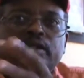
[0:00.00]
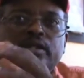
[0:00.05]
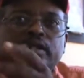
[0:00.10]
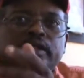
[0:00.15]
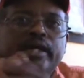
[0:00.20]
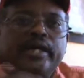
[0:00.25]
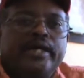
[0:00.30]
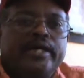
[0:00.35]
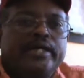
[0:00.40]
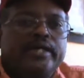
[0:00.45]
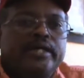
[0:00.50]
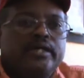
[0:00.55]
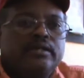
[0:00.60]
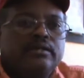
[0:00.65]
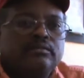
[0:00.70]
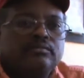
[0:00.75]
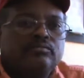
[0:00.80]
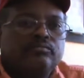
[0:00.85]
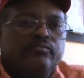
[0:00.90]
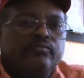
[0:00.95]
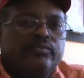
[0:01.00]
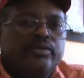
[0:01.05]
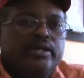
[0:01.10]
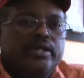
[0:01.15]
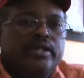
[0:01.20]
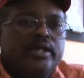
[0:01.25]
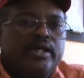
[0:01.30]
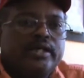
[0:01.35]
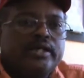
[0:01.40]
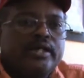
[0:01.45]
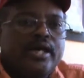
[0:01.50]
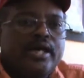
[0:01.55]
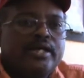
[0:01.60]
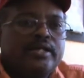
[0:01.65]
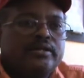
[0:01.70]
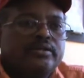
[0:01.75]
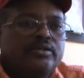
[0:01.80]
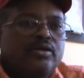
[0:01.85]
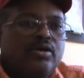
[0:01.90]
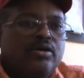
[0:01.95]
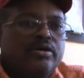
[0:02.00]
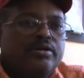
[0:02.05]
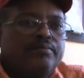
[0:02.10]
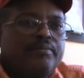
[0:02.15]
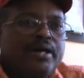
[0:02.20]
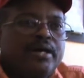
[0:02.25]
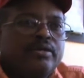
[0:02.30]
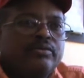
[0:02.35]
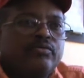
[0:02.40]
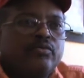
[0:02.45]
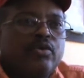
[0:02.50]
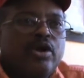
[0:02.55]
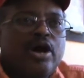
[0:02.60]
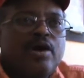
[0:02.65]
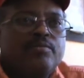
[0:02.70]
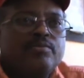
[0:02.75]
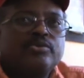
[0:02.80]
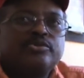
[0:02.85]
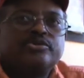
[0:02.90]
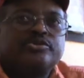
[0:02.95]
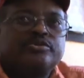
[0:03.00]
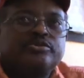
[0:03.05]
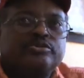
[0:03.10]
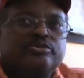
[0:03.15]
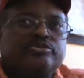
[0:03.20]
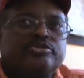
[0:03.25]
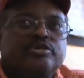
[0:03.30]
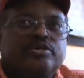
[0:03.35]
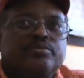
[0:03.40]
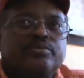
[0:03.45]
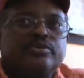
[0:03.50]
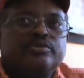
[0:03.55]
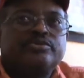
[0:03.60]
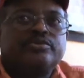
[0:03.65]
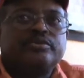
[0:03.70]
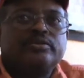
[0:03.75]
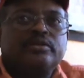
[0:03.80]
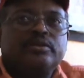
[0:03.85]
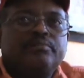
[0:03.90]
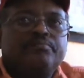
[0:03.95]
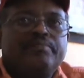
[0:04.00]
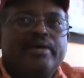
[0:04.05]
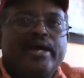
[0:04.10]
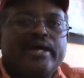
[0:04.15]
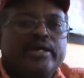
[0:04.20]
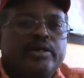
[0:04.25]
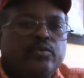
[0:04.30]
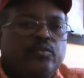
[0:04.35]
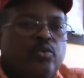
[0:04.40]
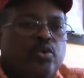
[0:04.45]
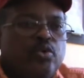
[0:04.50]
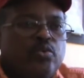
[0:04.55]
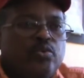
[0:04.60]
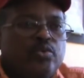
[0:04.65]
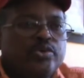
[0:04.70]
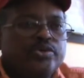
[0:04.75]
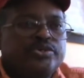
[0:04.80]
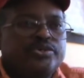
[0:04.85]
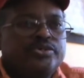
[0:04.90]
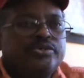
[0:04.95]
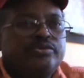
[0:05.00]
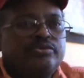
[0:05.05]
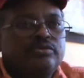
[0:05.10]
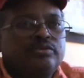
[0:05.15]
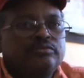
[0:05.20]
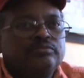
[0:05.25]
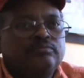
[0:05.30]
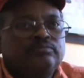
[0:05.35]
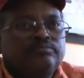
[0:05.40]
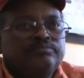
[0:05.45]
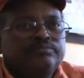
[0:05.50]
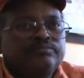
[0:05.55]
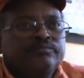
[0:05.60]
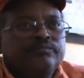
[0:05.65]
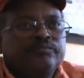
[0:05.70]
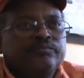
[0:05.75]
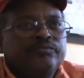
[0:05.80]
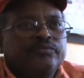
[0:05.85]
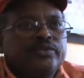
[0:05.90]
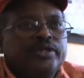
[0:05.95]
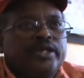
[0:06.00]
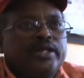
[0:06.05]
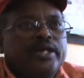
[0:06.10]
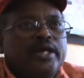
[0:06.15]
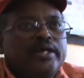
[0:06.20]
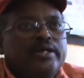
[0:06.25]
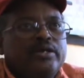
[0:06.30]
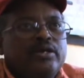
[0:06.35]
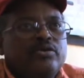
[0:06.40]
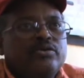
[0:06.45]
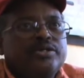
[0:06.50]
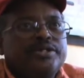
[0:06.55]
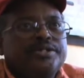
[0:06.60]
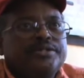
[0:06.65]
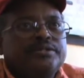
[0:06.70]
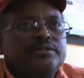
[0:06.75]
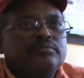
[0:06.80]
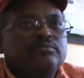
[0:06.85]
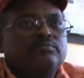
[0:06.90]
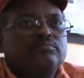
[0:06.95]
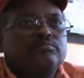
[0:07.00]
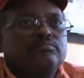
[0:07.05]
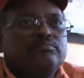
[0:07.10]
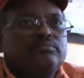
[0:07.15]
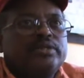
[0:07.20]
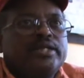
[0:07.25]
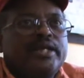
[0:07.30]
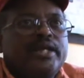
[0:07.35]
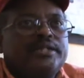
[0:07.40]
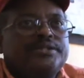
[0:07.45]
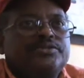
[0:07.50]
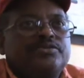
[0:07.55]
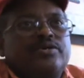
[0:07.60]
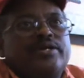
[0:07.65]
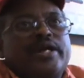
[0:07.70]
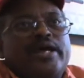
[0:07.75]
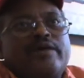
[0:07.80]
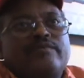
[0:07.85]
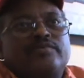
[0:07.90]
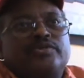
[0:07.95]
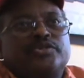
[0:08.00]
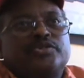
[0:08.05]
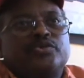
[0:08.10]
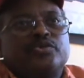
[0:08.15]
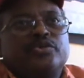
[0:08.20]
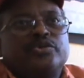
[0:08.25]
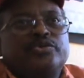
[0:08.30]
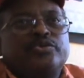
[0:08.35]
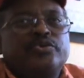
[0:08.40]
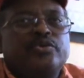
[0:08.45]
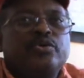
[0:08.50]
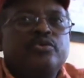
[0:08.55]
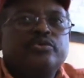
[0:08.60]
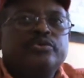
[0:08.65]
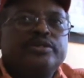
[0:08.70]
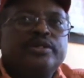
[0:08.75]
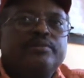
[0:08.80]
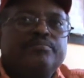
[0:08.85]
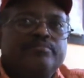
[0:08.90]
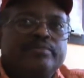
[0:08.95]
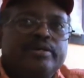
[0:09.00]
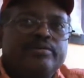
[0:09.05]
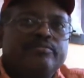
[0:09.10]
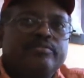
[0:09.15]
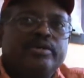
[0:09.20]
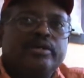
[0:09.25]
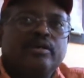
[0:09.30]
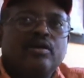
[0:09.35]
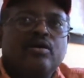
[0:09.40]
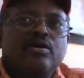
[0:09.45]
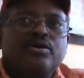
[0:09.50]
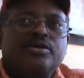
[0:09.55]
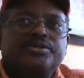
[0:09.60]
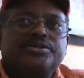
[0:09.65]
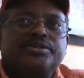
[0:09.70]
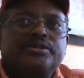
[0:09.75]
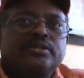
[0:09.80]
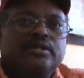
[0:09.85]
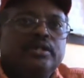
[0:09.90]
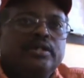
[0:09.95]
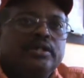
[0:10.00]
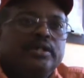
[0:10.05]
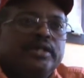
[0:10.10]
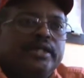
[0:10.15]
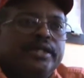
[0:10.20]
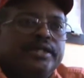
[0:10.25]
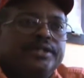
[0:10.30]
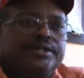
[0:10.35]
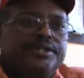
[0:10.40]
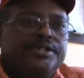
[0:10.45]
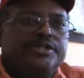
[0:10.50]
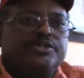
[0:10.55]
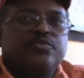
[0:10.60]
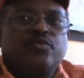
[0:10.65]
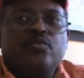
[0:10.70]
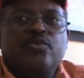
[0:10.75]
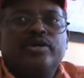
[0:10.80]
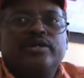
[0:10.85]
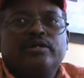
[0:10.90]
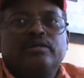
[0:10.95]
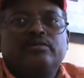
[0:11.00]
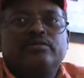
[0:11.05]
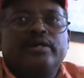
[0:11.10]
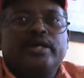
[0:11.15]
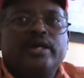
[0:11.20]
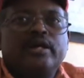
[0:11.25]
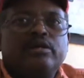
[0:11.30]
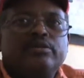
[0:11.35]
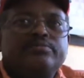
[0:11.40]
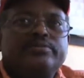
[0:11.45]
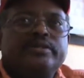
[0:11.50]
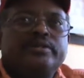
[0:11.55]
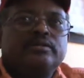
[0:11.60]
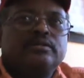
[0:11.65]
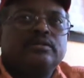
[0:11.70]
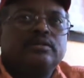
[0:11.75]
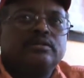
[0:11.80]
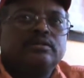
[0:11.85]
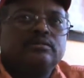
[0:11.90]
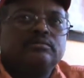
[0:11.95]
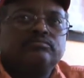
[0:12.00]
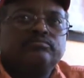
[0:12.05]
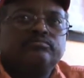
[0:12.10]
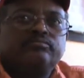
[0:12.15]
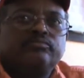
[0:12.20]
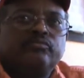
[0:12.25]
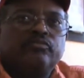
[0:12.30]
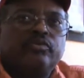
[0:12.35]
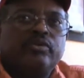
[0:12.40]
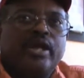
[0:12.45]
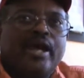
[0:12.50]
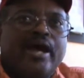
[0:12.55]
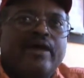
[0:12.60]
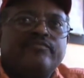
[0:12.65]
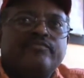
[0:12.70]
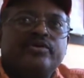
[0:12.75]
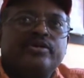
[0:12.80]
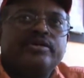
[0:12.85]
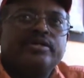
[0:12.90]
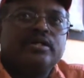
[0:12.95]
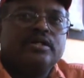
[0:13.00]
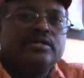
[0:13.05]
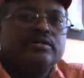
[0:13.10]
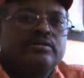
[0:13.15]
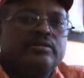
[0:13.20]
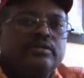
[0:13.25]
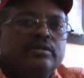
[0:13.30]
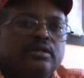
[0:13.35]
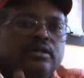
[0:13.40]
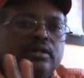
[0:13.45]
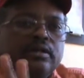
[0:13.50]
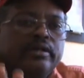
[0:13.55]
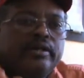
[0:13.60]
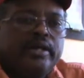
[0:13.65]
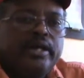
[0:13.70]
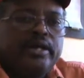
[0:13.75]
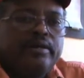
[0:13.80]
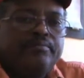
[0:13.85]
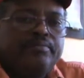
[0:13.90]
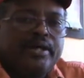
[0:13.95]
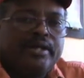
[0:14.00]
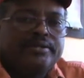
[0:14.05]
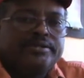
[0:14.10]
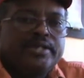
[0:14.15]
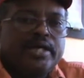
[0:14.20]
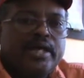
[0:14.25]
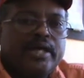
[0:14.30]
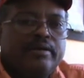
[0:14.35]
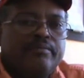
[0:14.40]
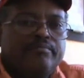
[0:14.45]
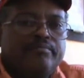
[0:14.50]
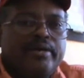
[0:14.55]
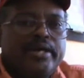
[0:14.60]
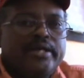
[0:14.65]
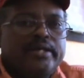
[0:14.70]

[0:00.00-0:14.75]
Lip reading: and I kind of thought about Rommel's troubles back in World War II, and I noticed. Then I started having a sore throat, then memory loss, and just one little ailment after another. And by the time